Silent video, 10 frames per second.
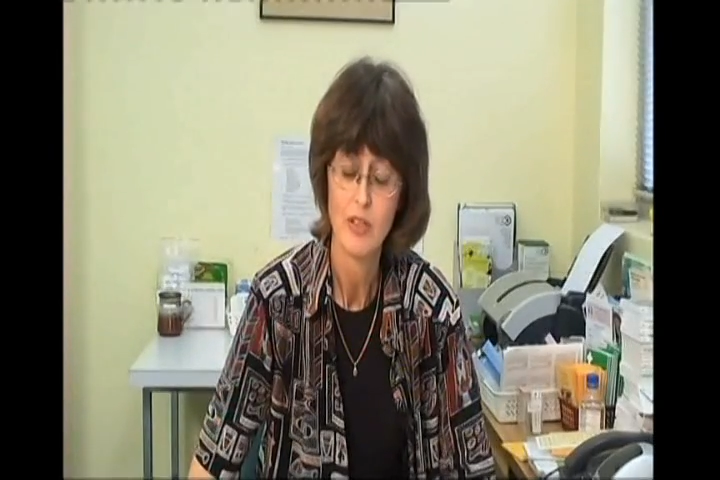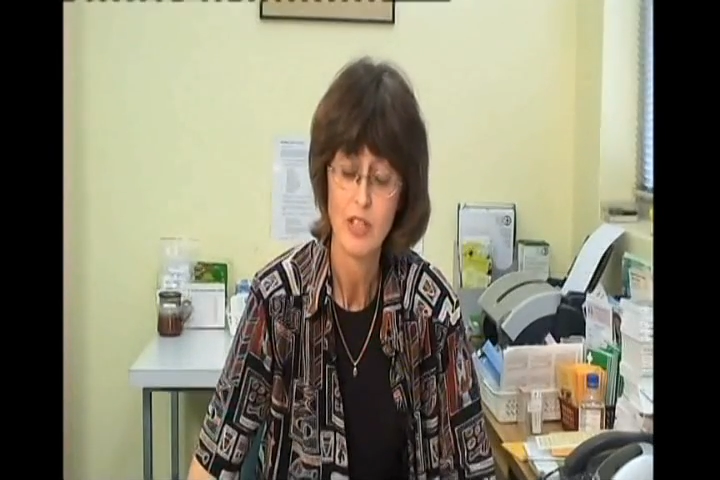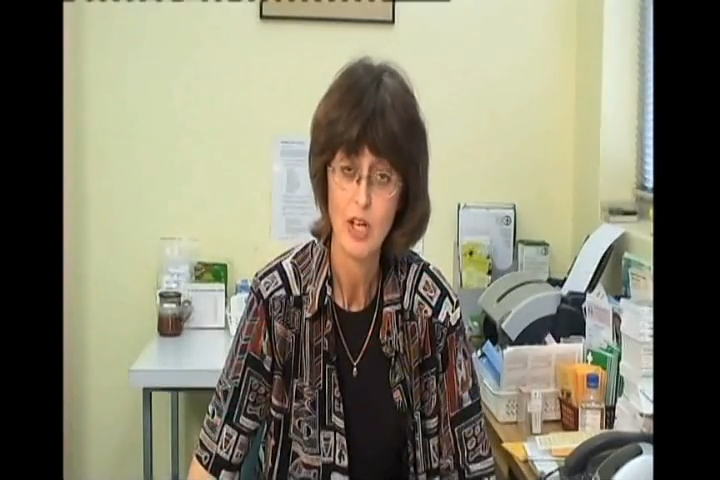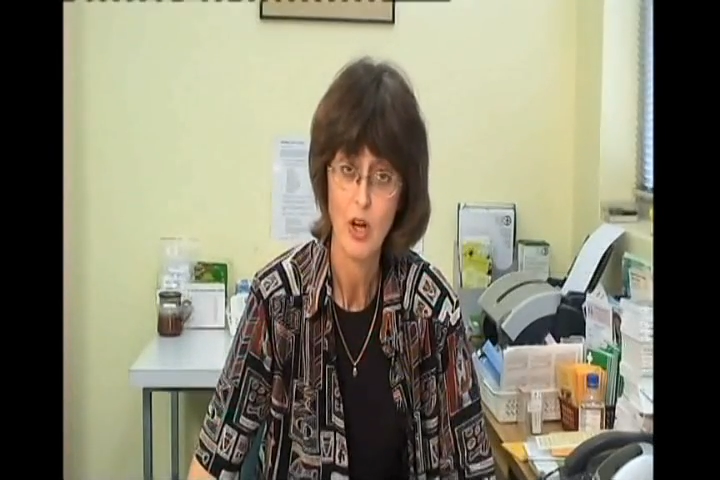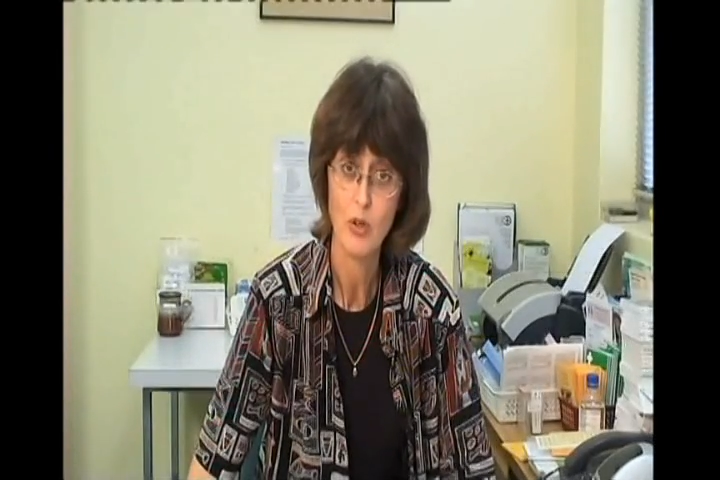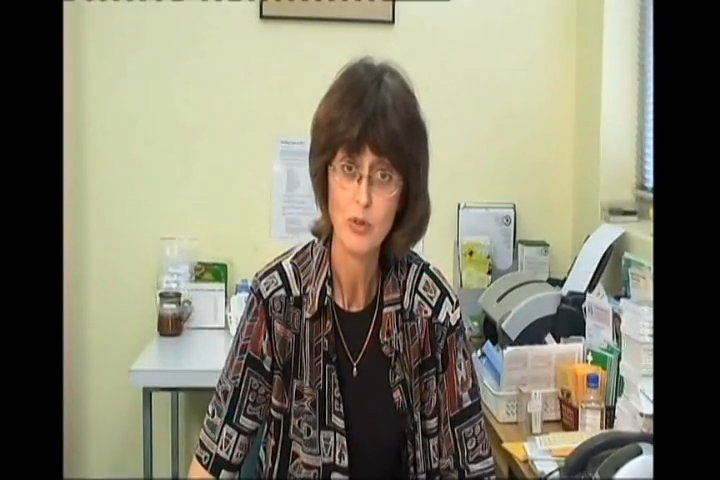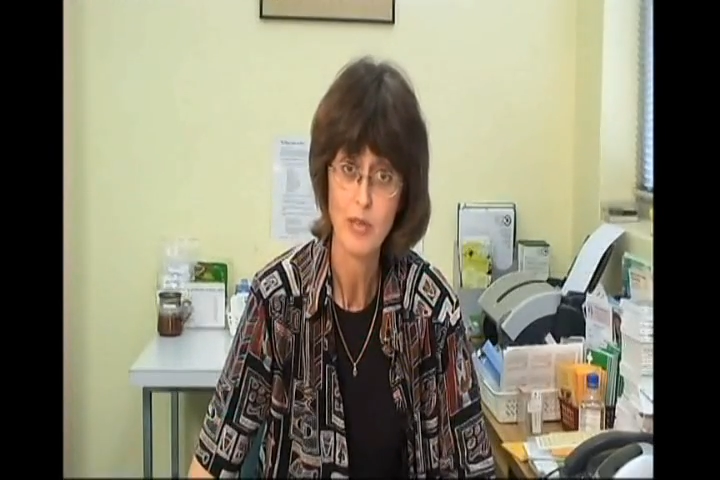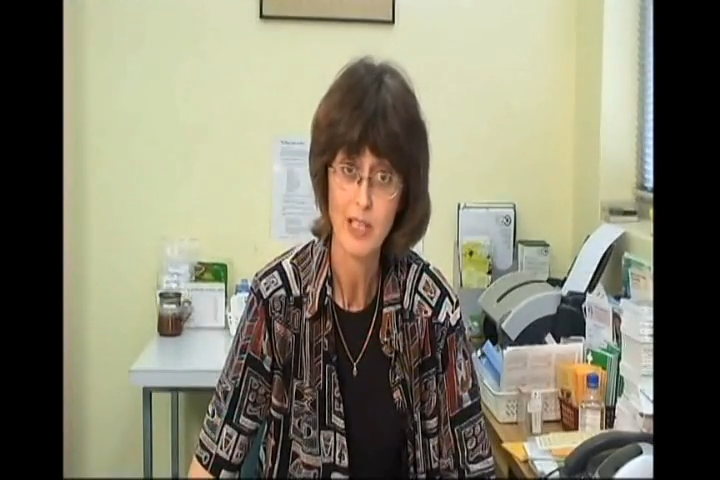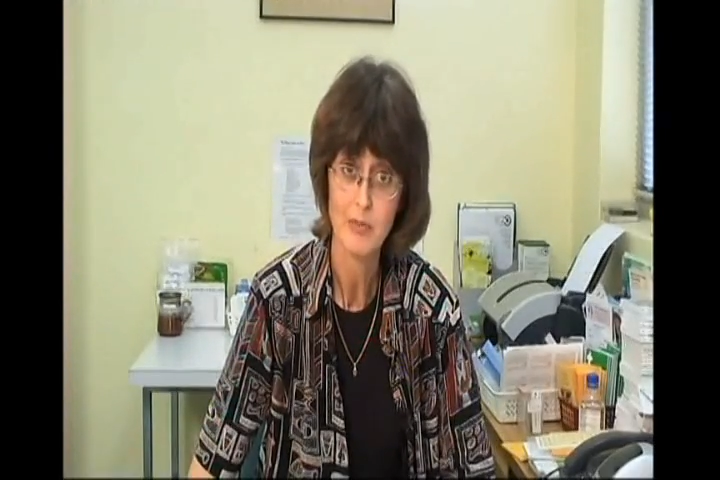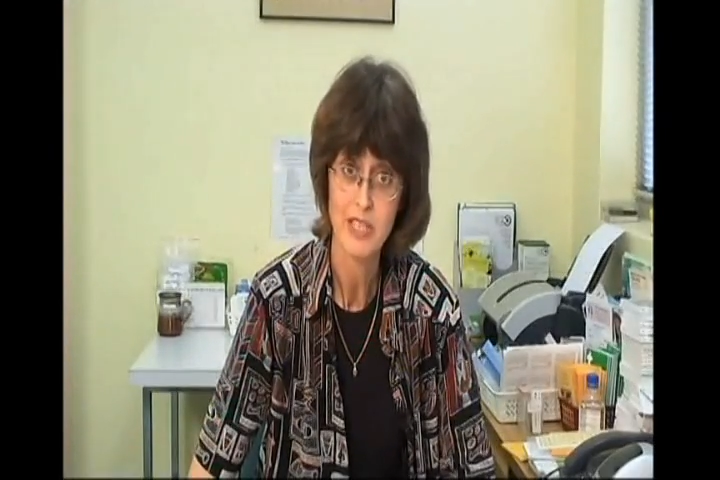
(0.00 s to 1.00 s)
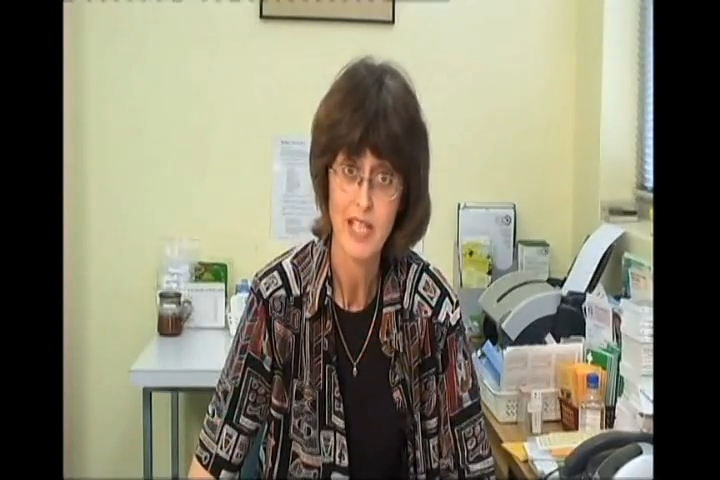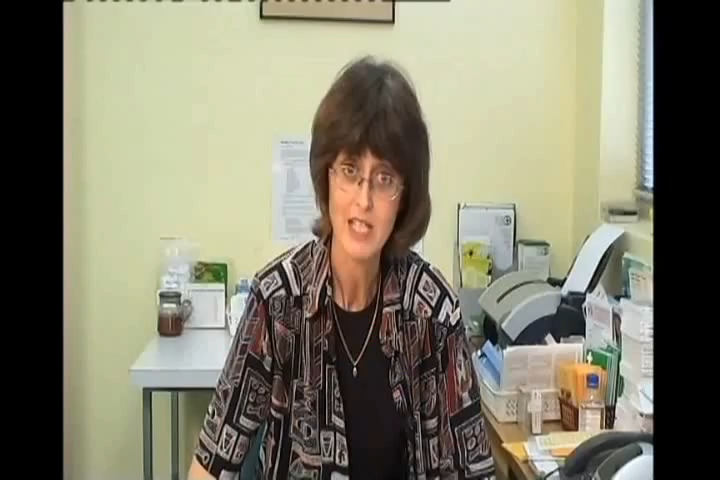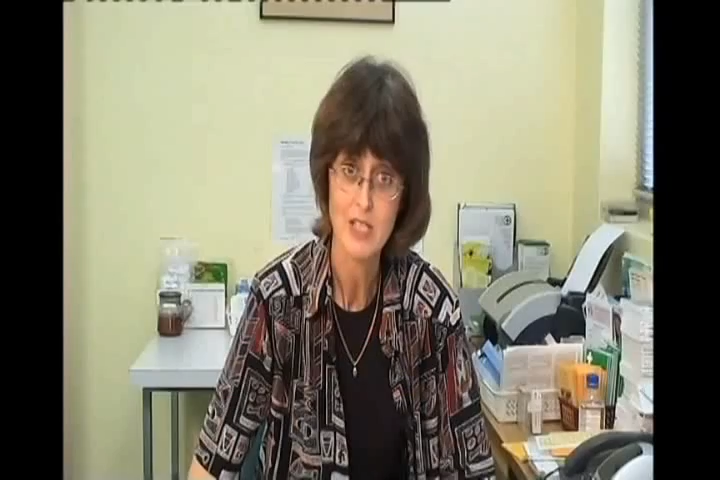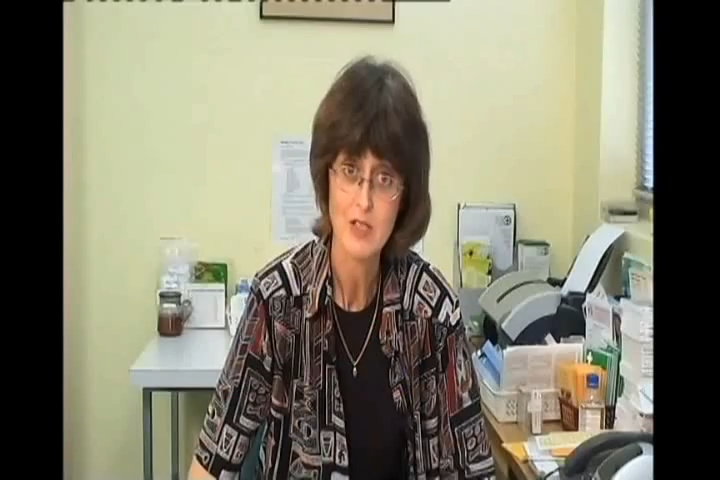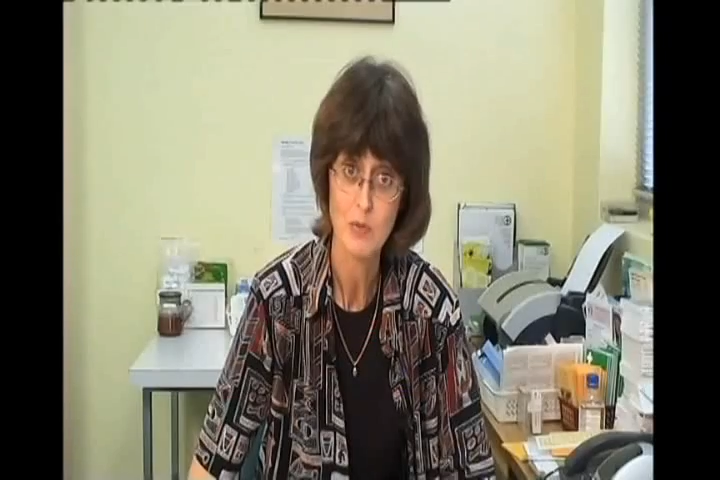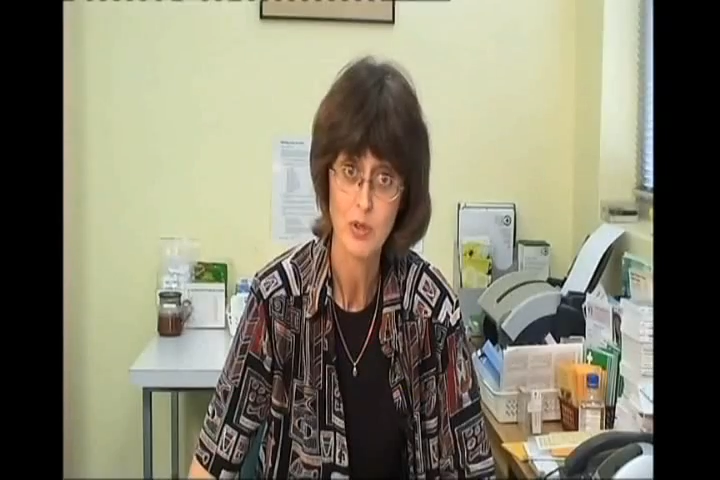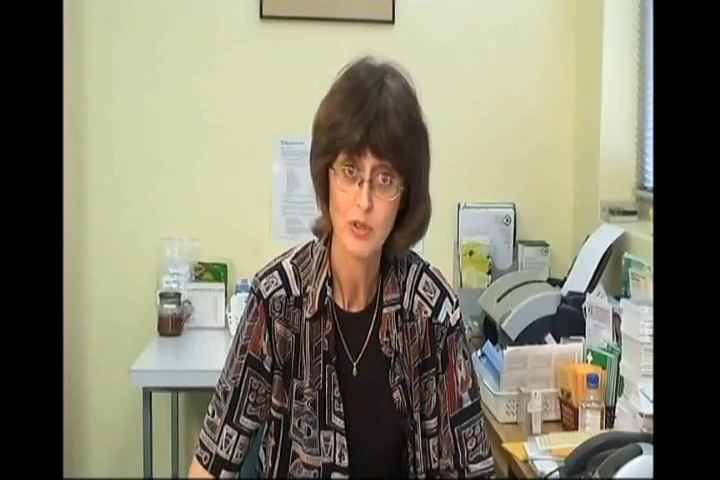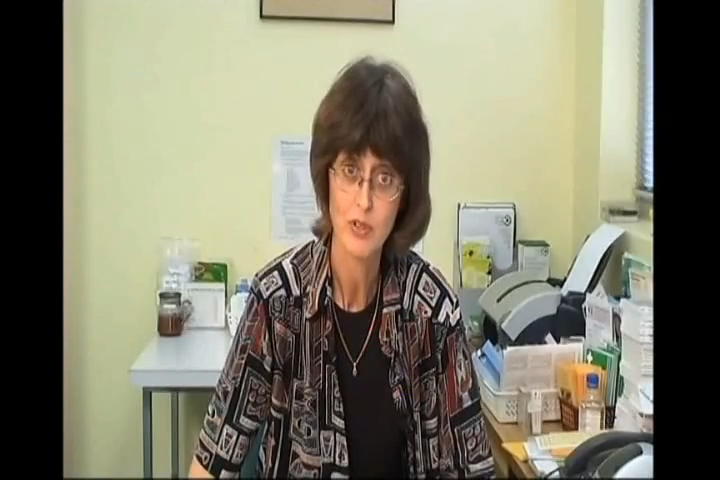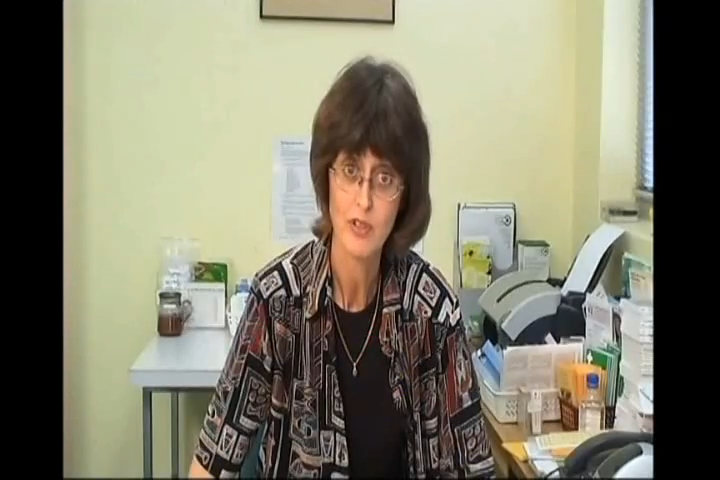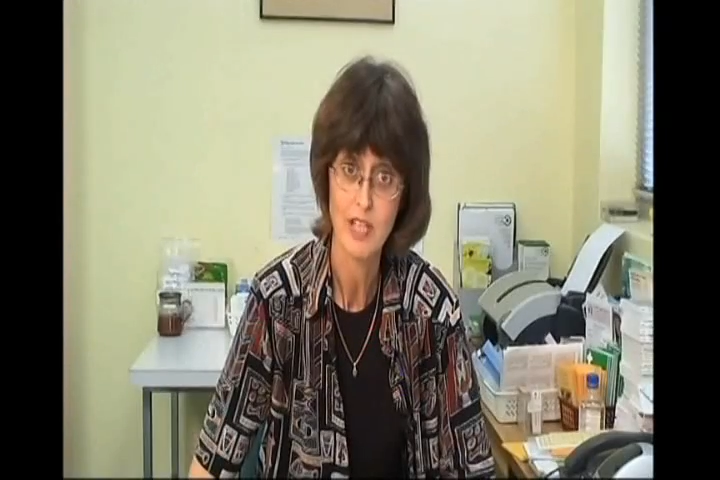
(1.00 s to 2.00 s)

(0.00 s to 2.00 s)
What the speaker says: The old recommendations were